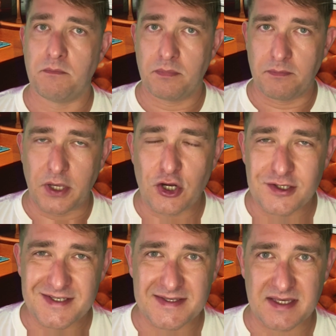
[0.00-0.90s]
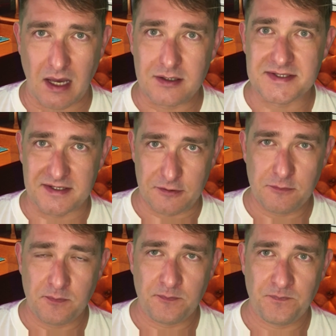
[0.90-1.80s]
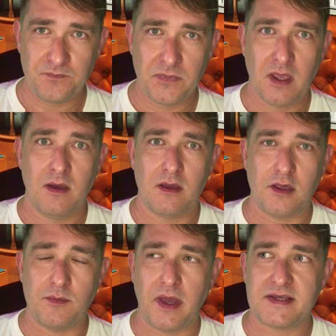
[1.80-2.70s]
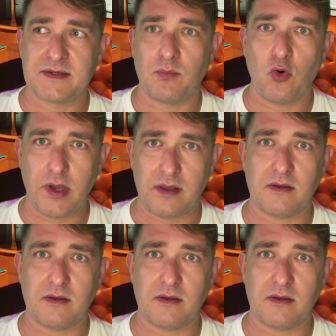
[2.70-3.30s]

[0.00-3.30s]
Because it's Kelsen, he makes a point